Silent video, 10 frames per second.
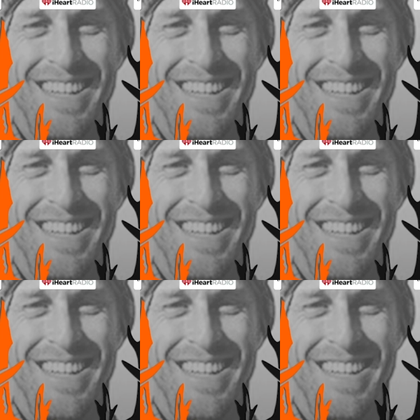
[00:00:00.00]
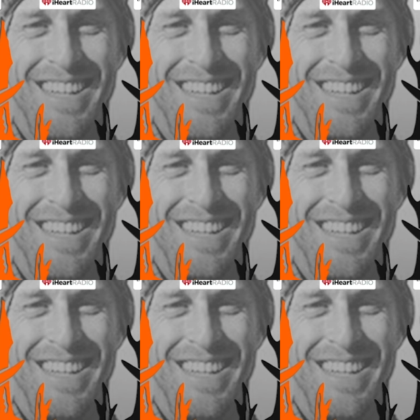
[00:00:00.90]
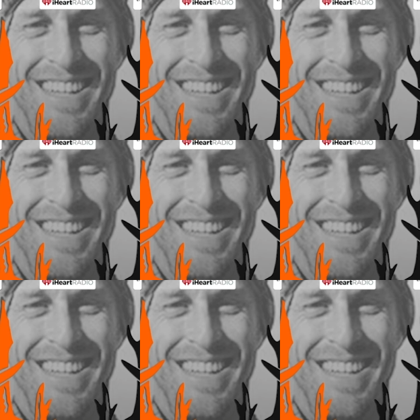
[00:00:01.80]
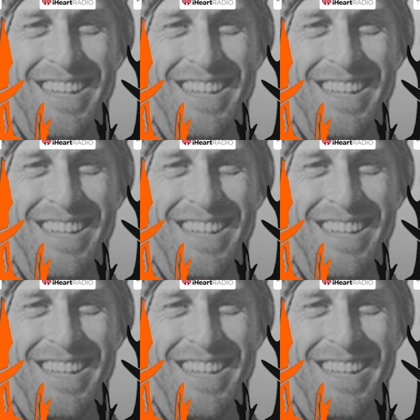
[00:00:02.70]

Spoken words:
No one is speaking in this clip.